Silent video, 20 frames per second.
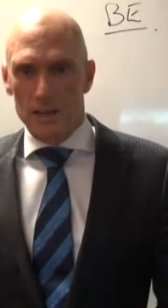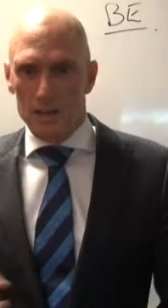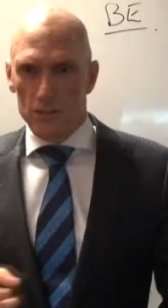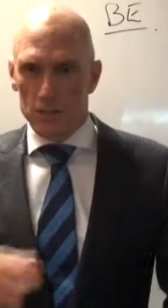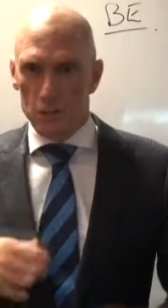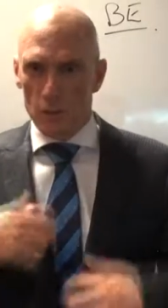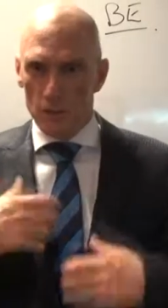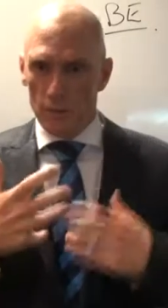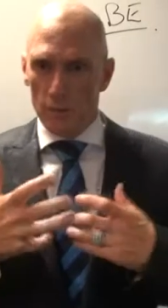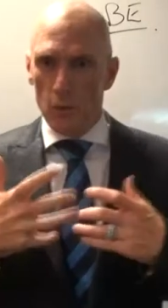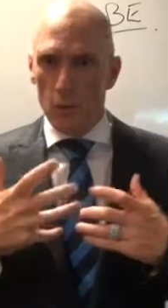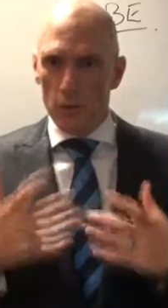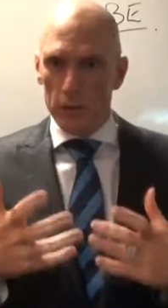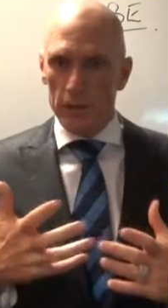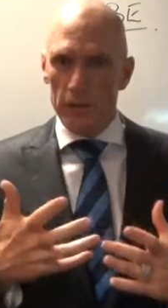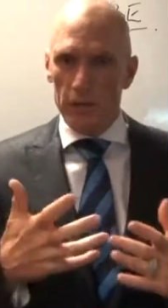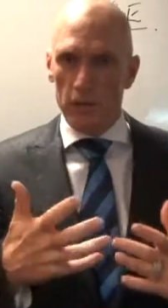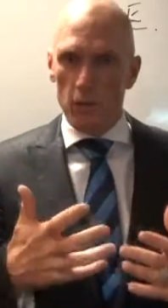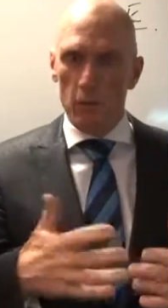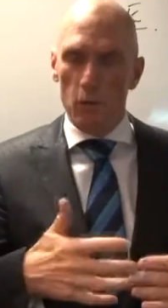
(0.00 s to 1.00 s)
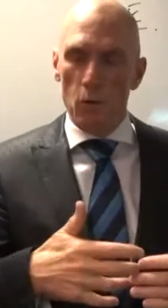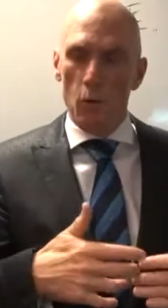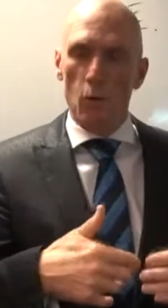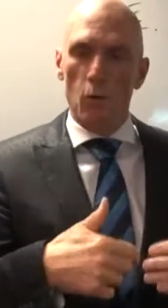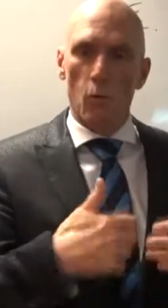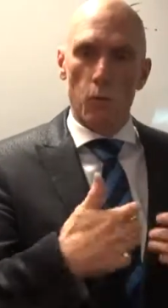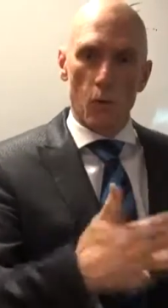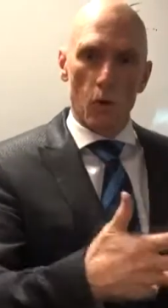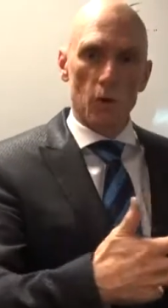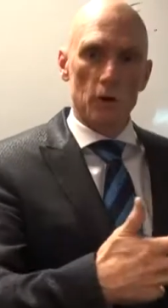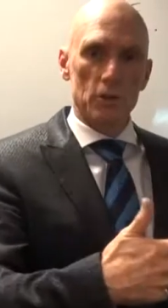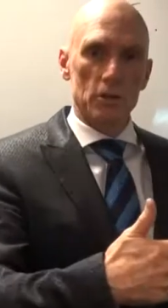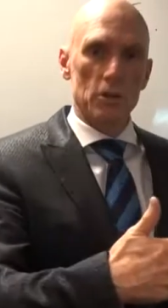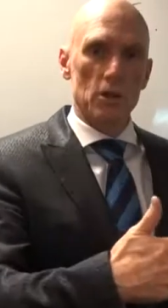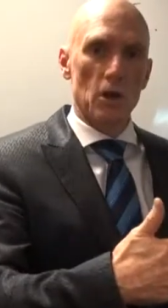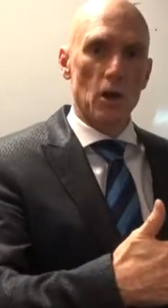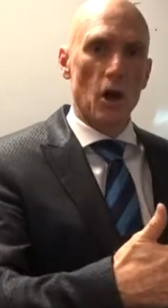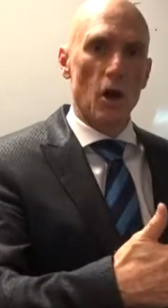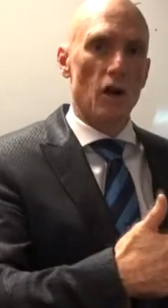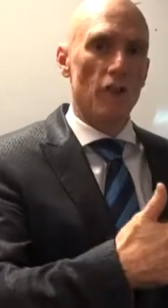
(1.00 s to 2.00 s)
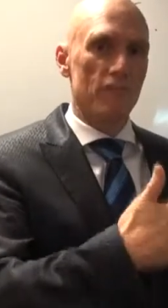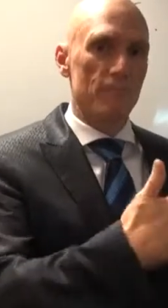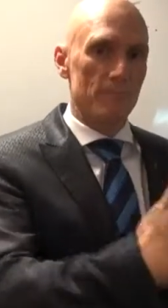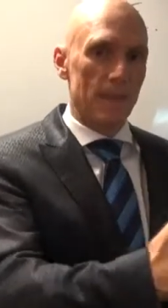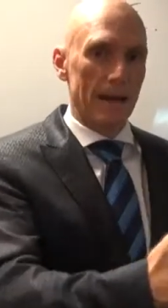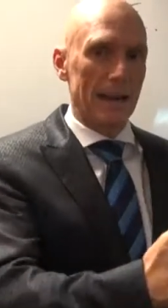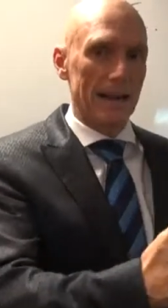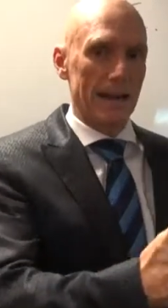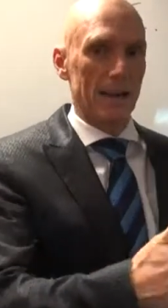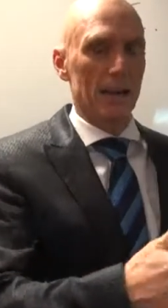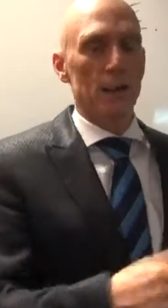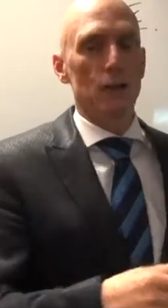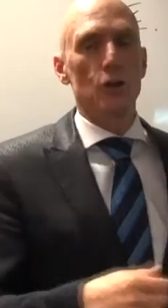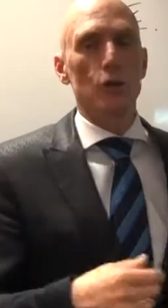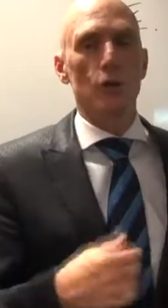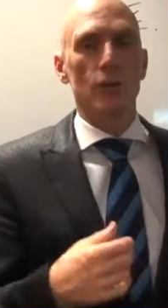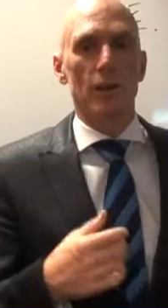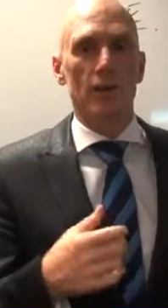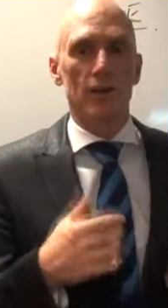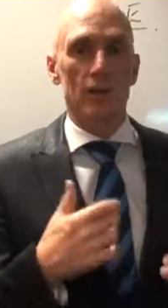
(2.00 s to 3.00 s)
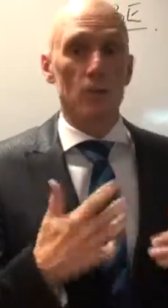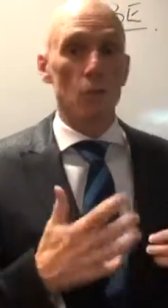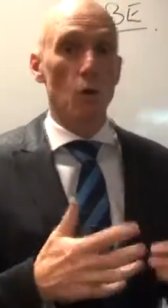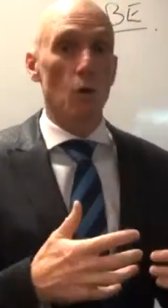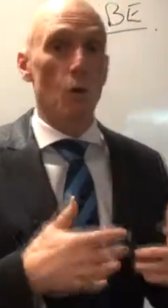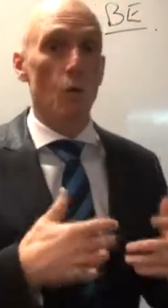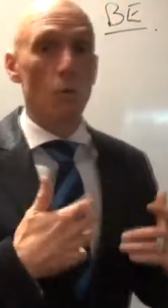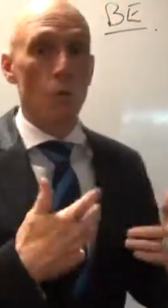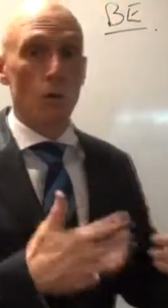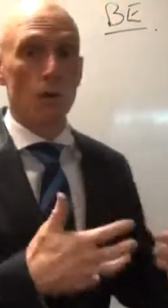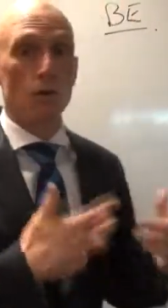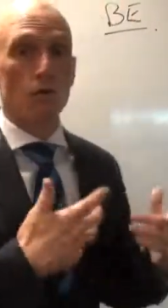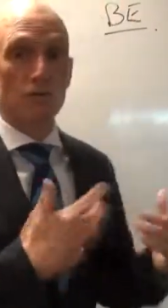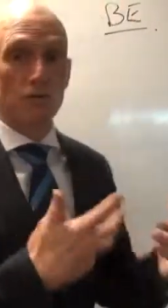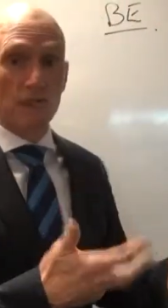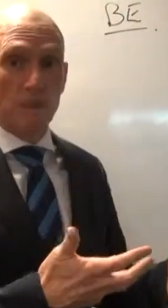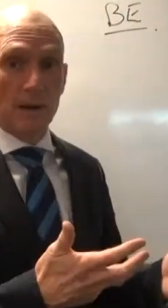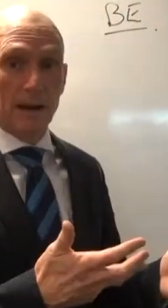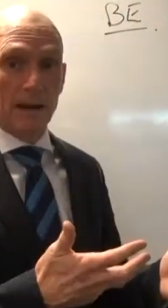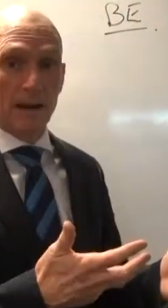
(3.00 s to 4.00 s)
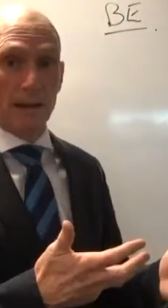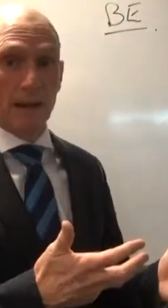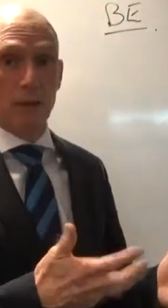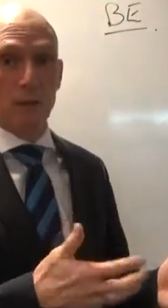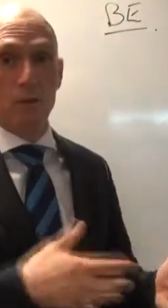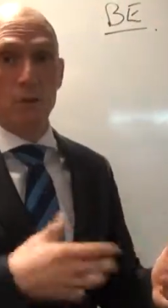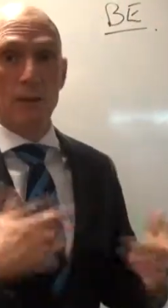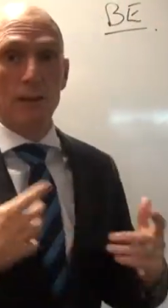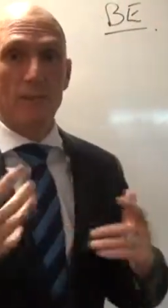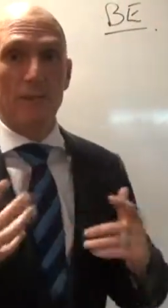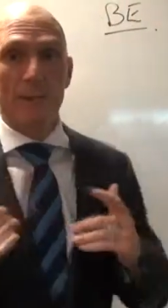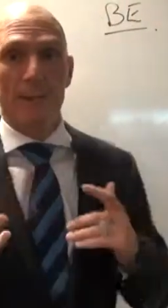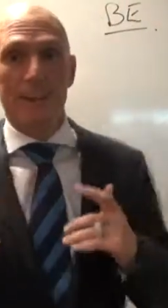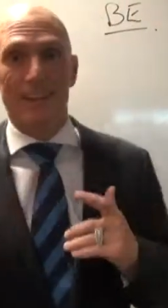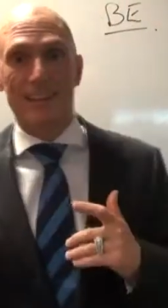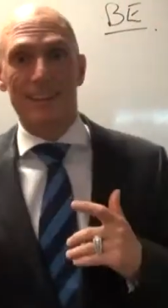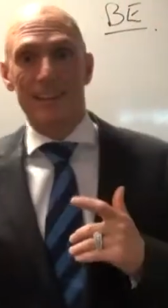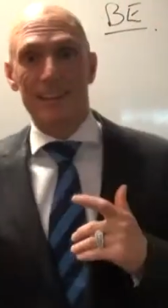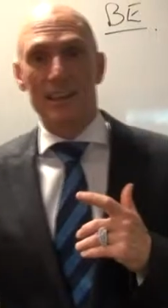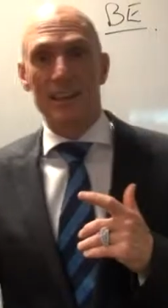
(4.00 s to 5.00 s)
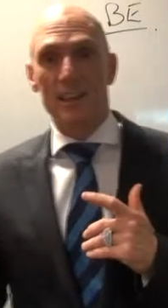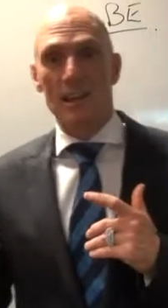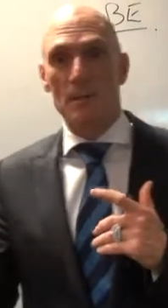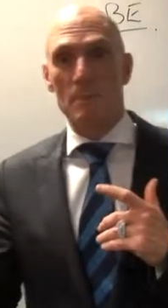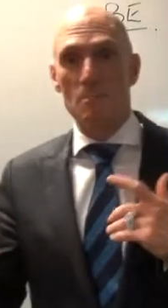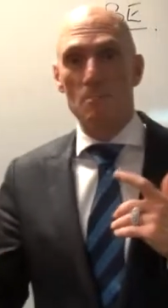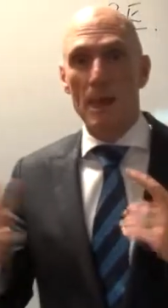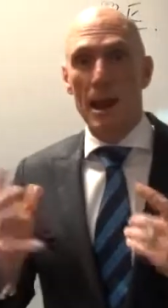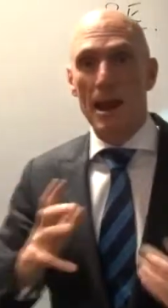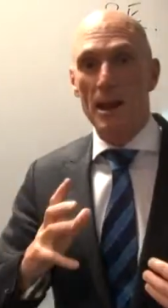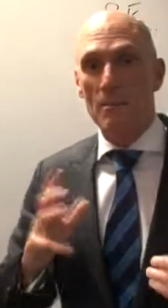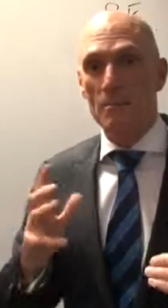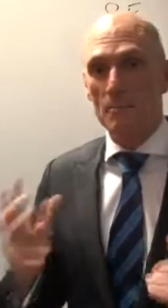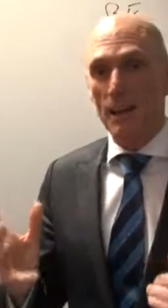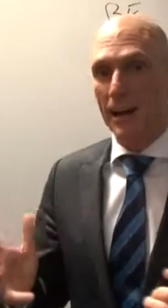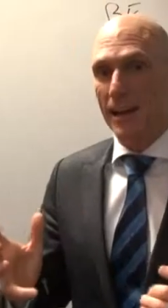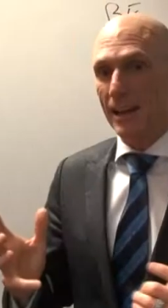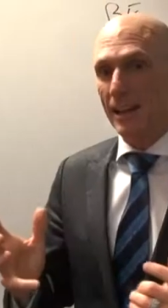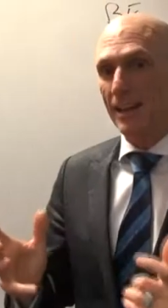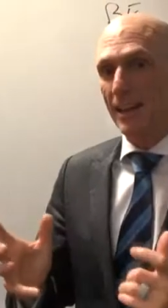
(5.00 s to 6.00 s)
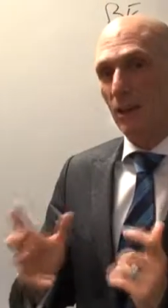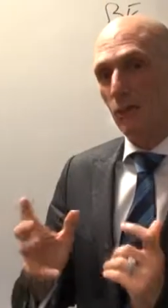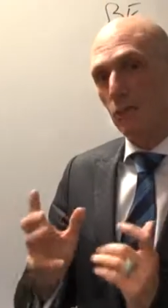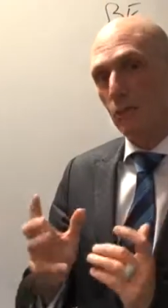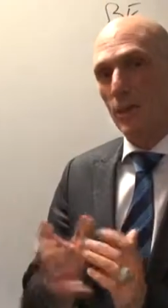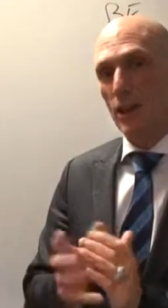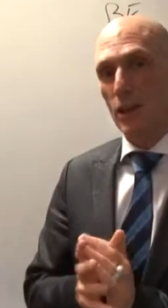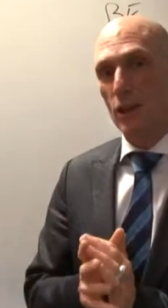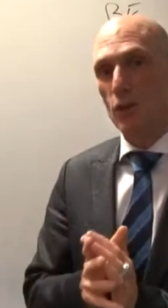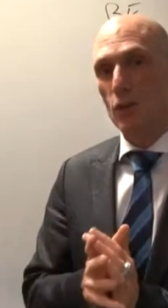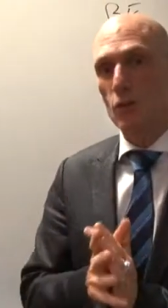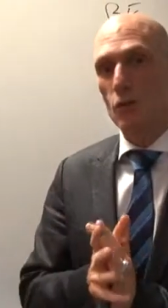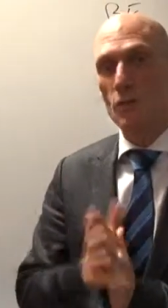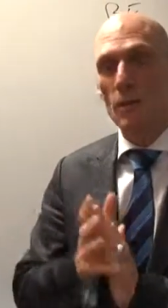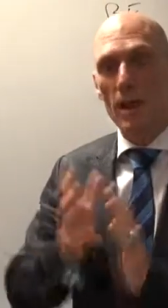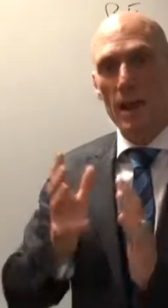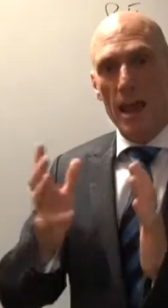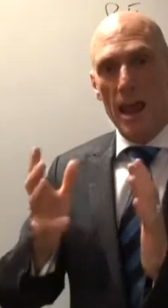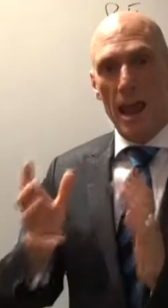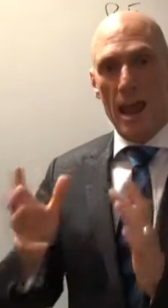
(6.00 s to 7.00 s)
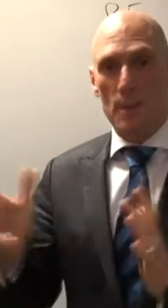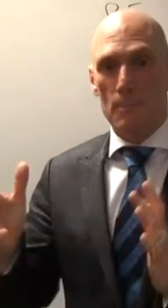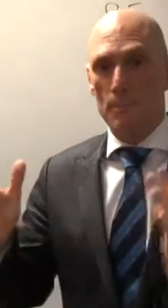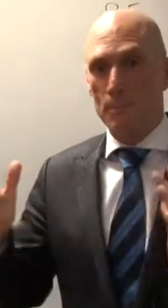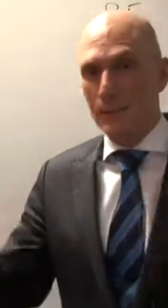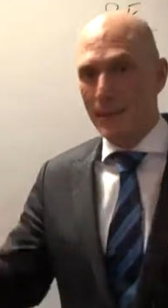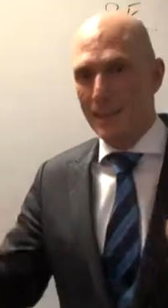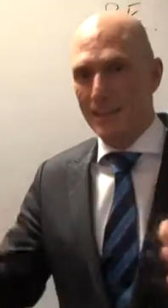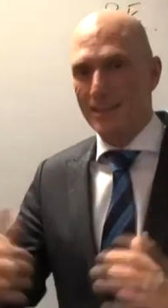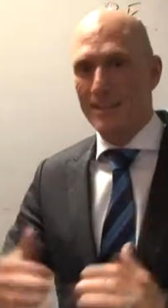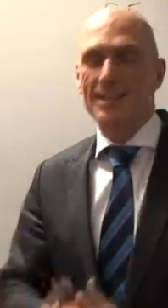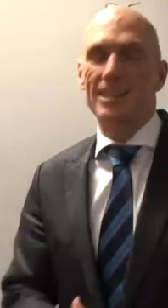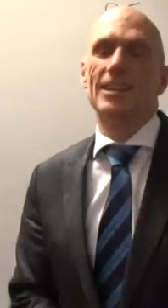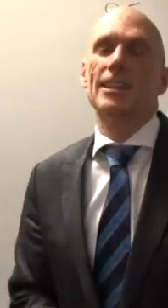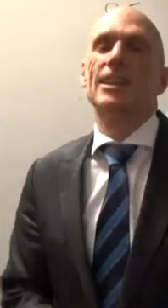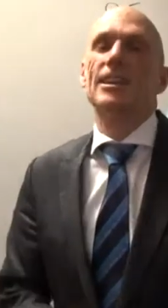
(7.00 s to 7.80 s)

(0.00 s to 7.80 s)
So if you wish for more want of money, you get the more want of money. You never get the amount of money that will make you happy.